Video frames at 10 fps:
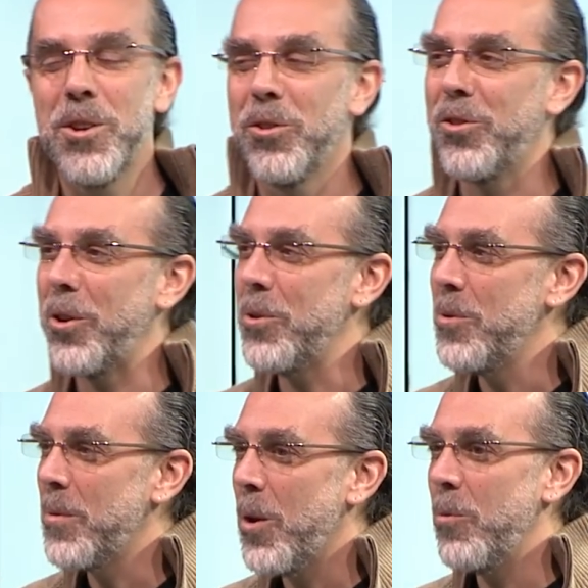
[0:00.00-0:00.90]

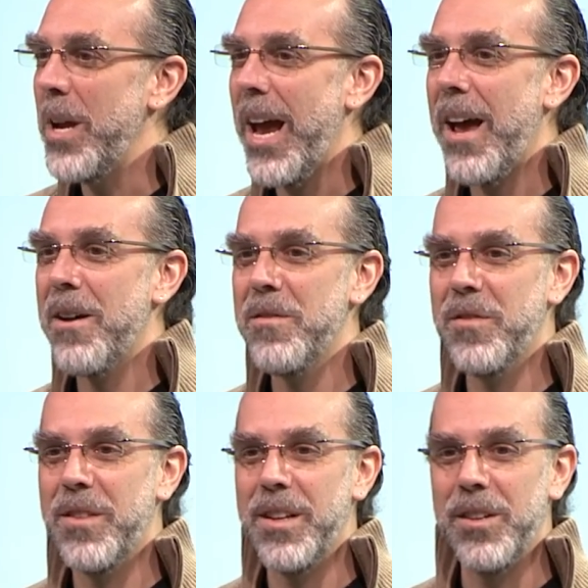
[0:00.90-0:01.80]
So we
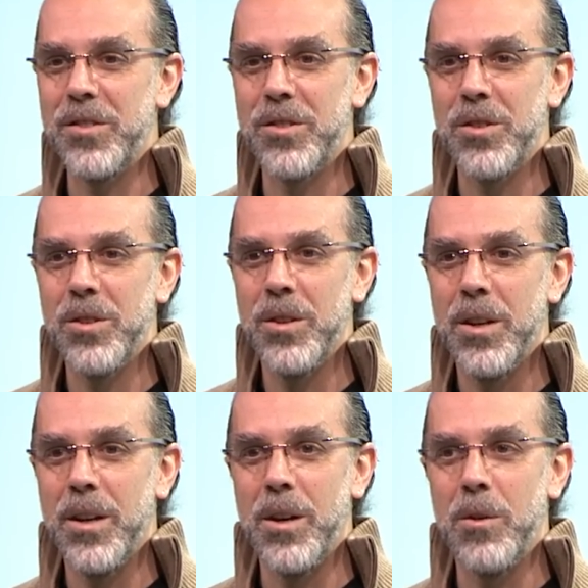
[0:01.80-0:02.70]
have this
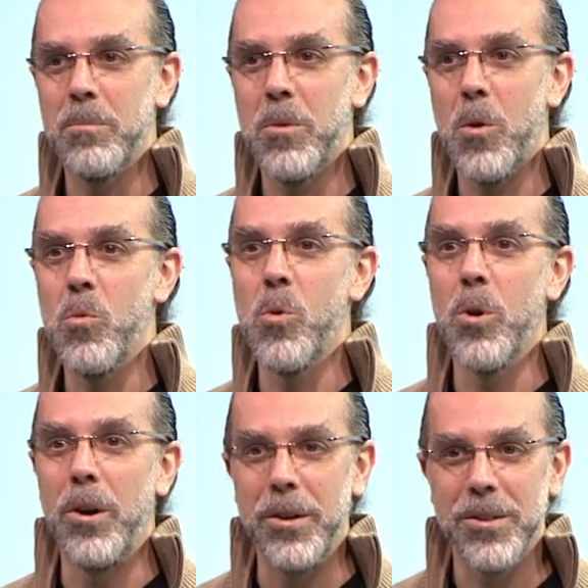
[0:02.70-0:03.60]
um,
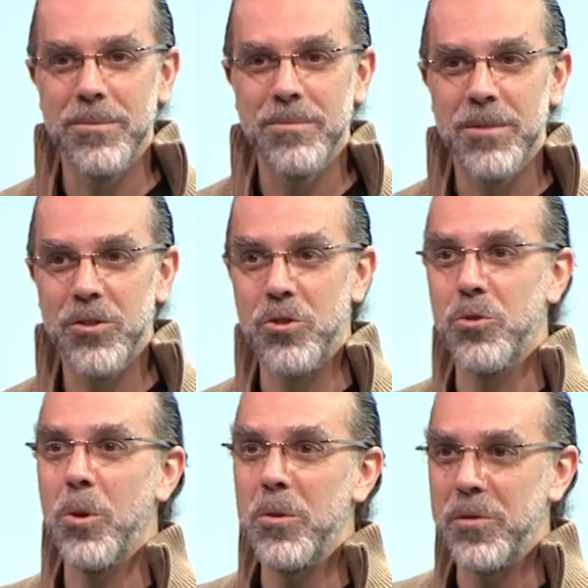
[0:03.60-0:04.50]
award. It's a
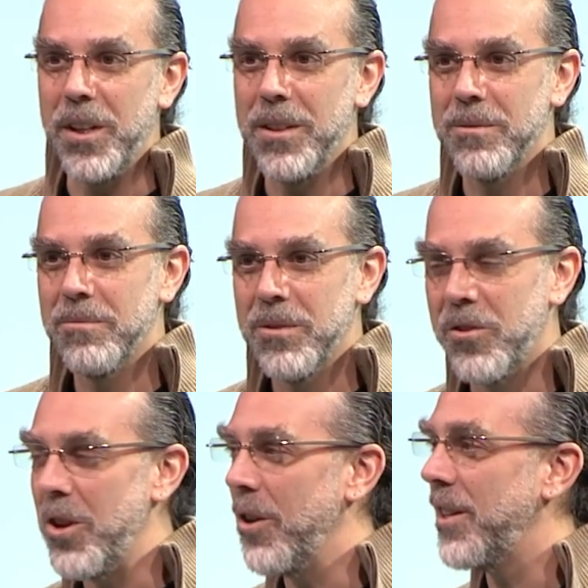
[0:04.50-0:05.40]
trophy
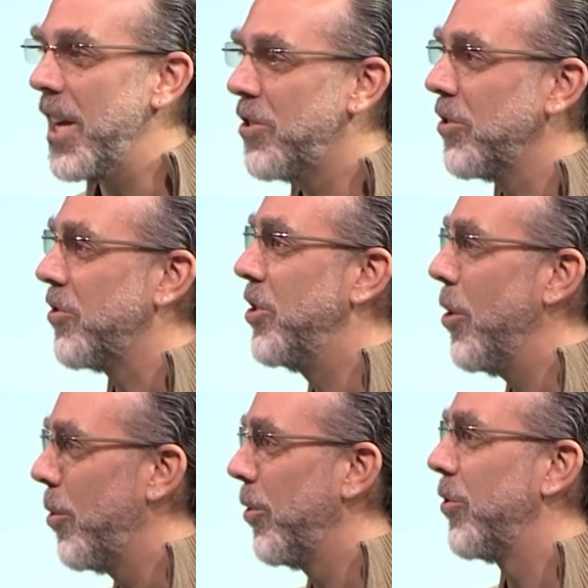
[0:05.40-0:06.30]
the Audacious
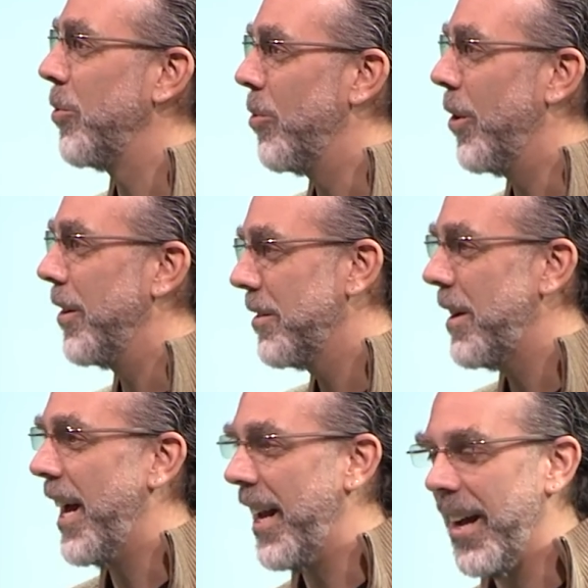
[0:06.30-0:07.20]
Goals Award
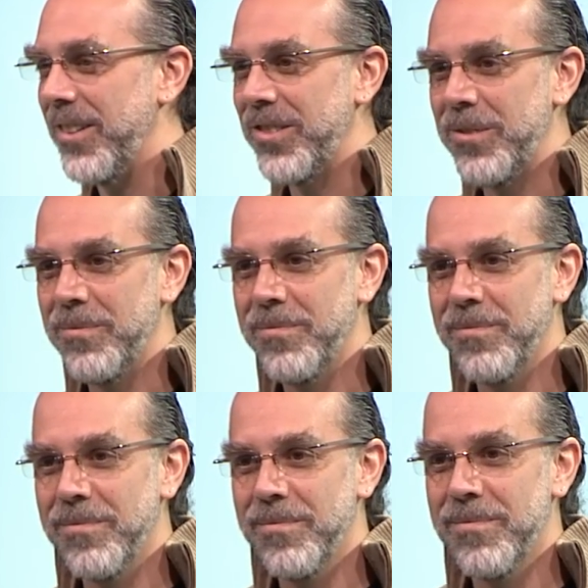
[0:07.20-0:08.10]
at X.
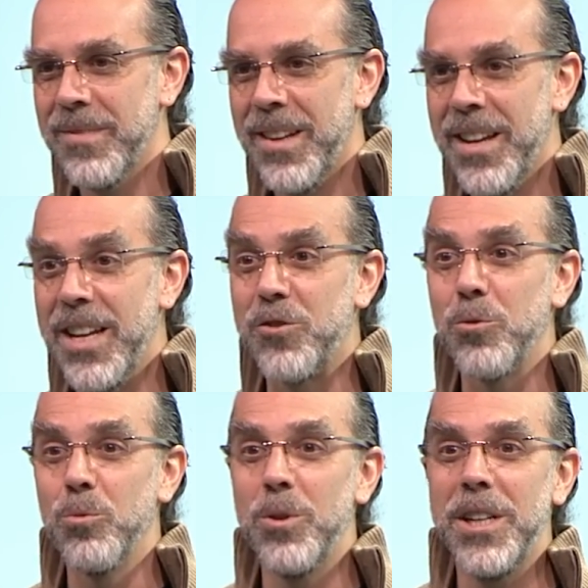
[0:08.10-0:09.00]
It's
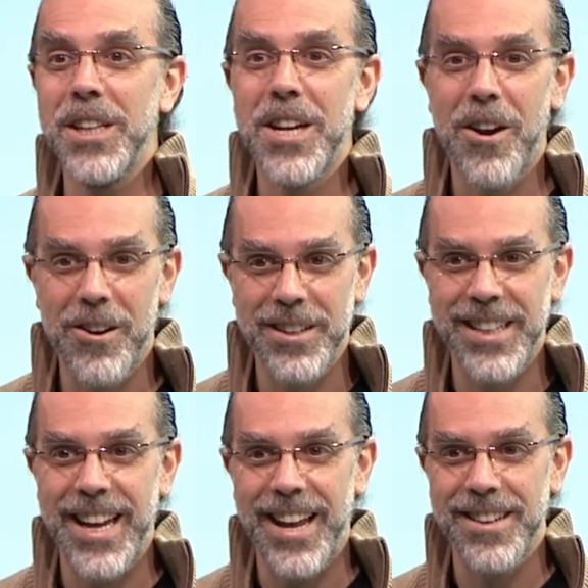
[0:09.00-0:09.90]
really hard to
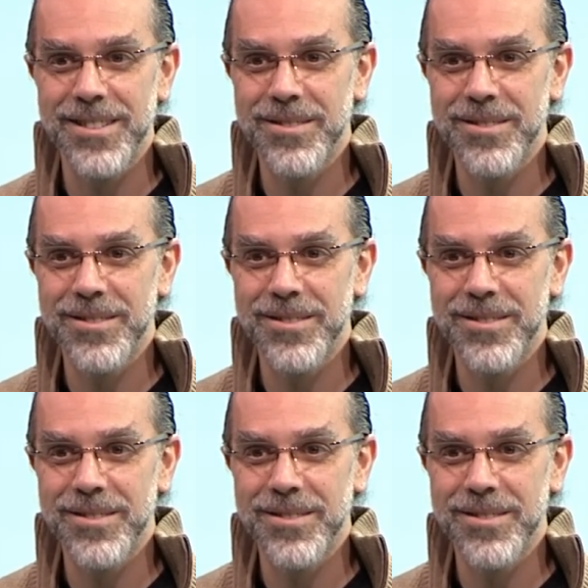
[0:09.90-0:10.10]
get.